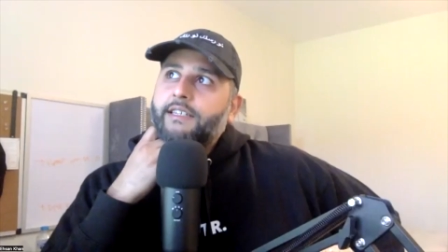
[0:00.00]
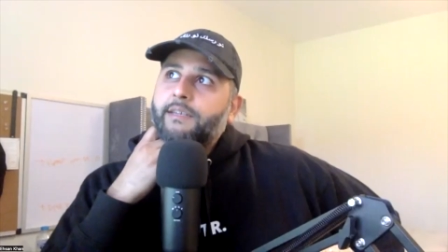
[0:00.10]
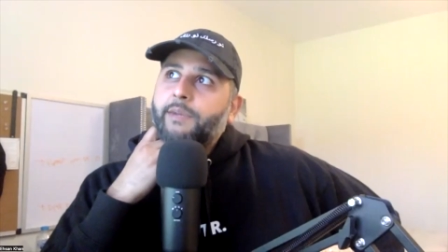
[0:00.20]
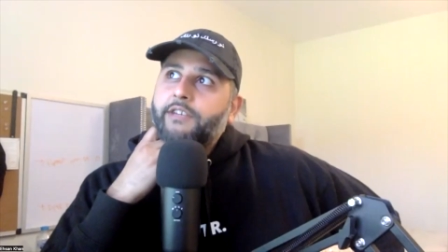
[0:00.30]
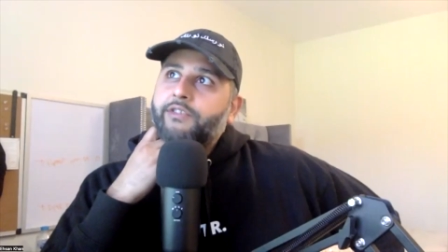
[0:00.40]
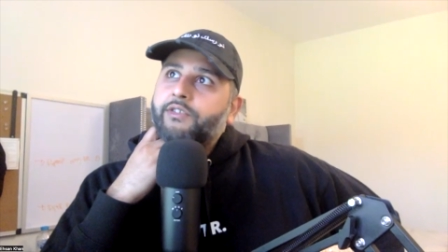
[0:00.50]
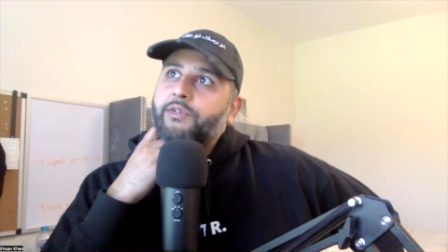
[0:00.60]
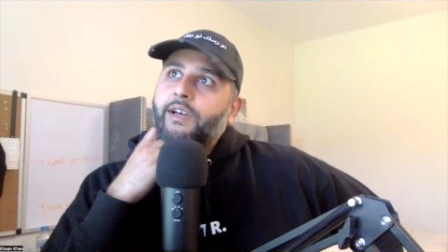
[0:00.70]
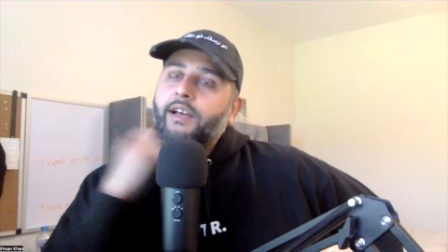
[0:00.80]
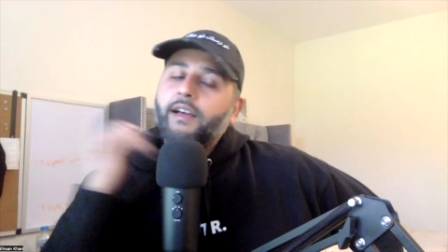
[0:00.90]
to him. I need
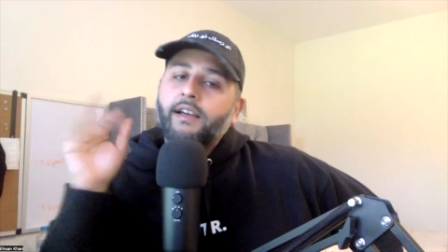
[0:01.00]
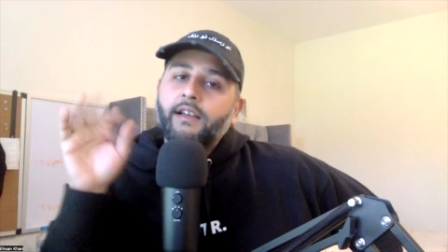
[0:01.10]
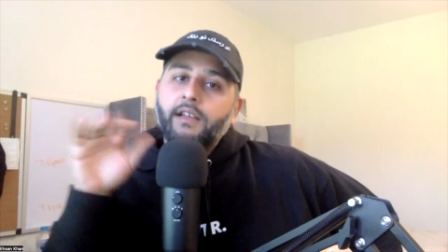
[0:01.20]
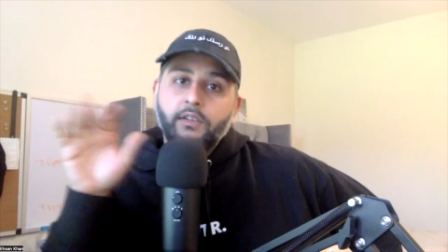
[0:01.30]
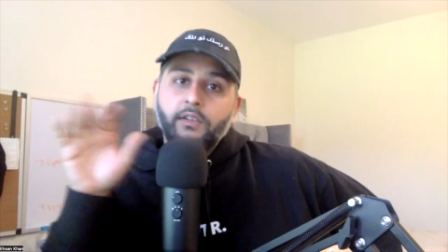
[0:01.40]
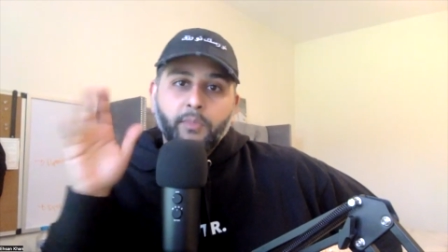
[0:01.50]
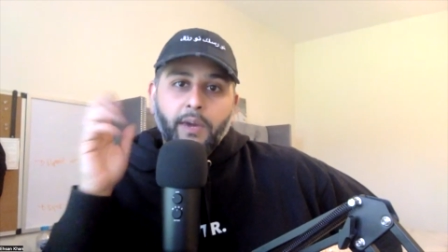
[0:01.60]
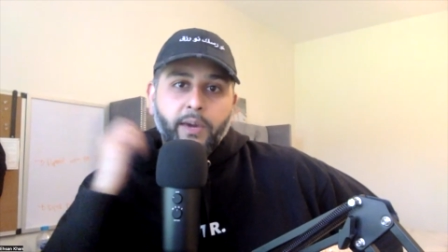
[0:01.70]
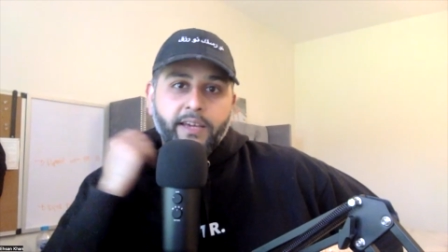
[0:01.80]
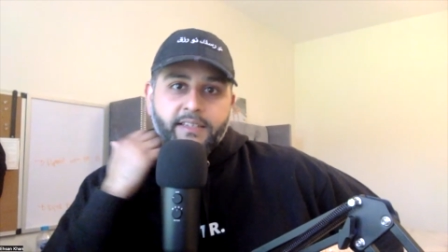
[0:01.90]
to uh, do my
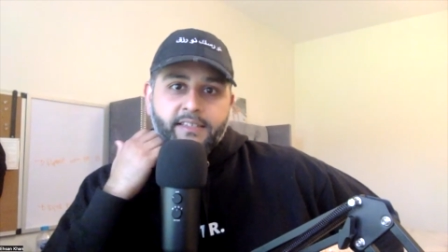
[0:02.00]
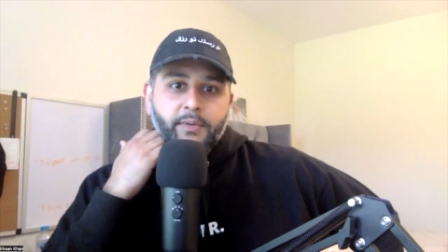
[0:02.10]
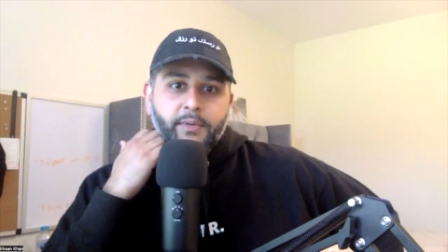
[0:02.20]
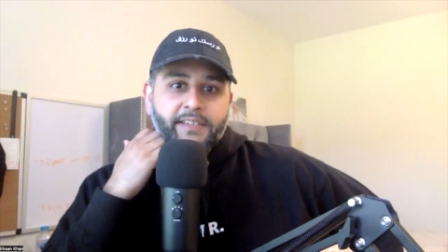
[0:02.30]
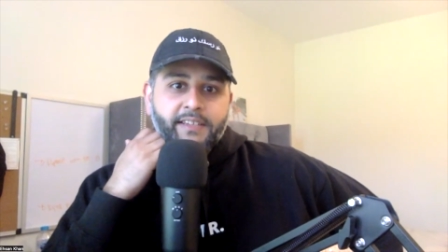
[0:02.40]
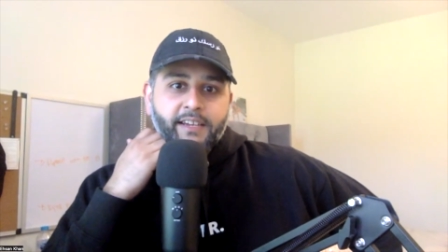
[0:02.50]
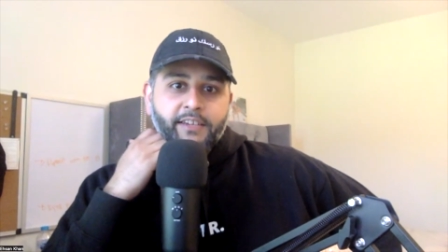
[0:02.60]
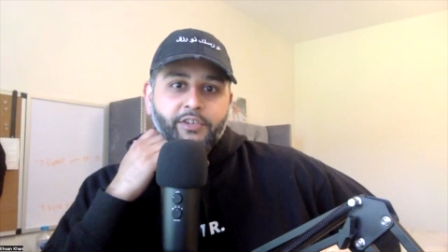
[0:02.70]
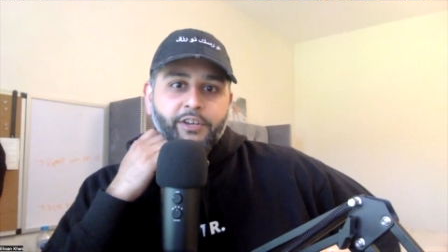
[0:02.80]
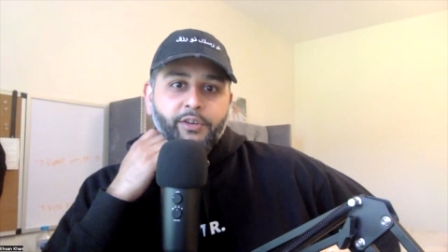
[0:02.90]
ways, the ways that I
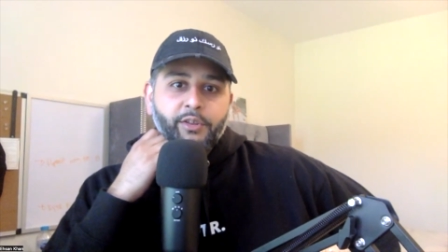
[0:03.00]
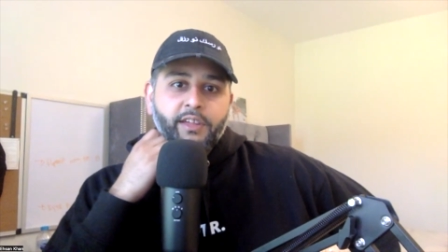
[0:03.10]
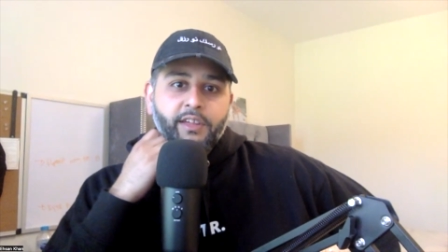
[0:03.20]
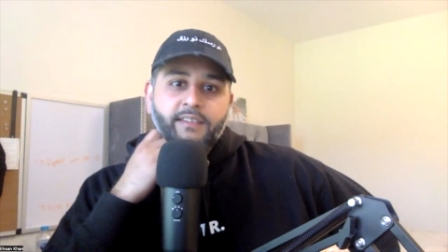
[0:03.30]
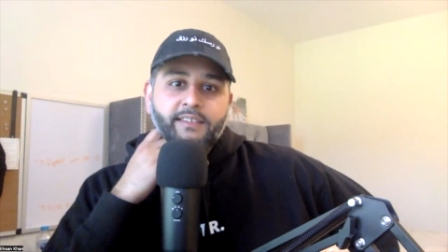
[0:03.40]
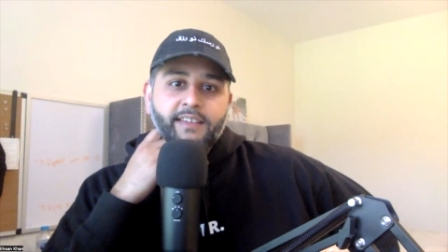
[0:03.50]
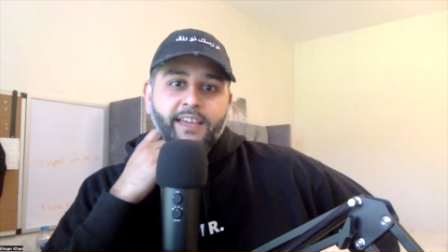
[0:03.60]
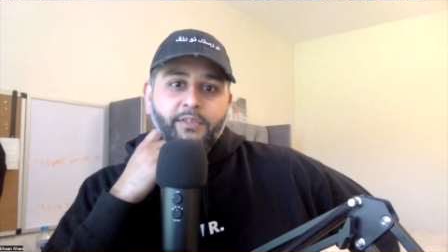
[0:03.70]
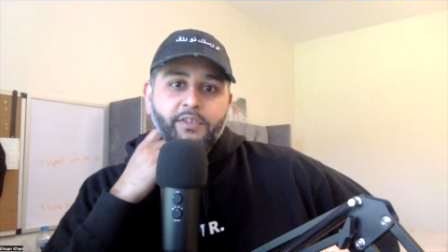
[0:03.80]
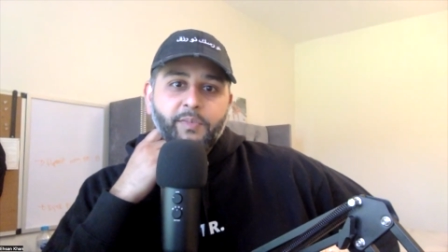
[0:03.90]
usually do things to
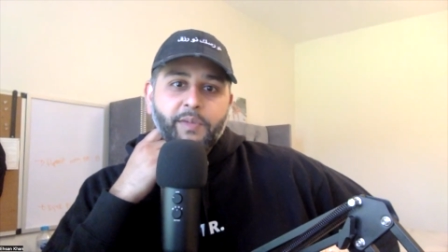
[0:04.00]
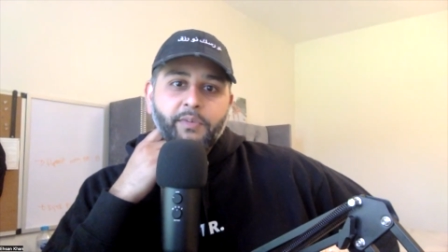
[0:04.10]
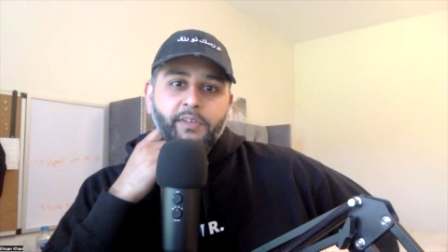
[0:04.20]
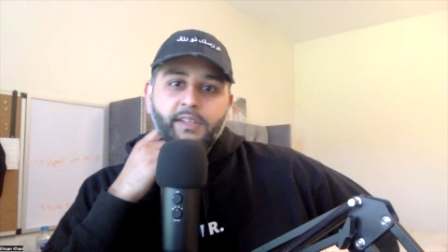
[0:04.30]
get through yeah, to exactly. people.